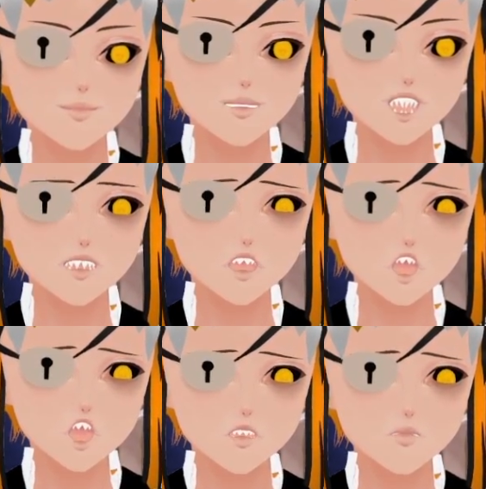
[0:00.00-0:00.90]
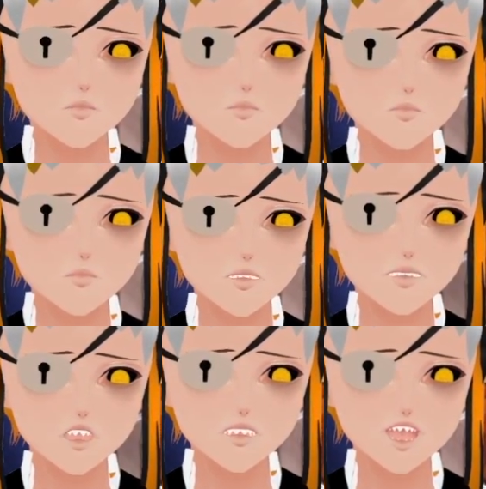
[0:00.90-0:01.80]
Oh no. Please
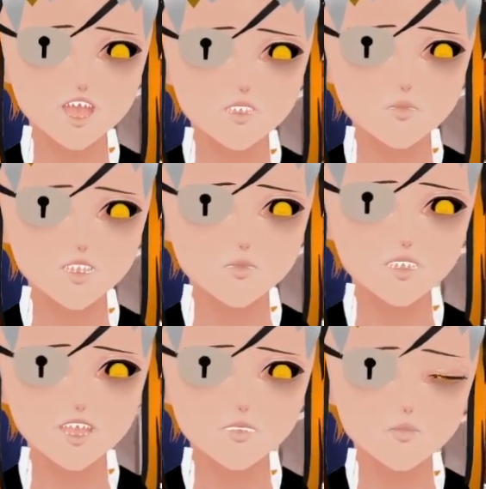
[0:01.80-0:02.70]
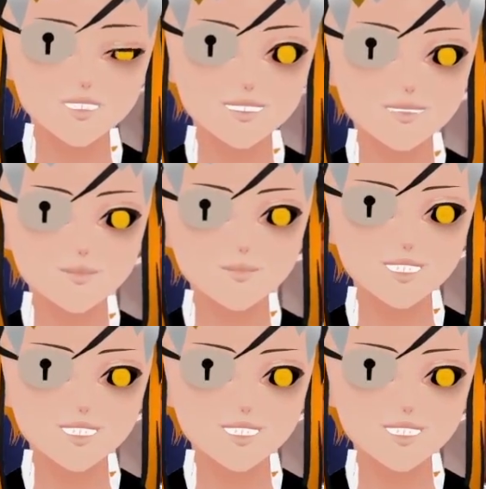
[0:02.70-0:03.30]
don't have... Uh, well, yeah.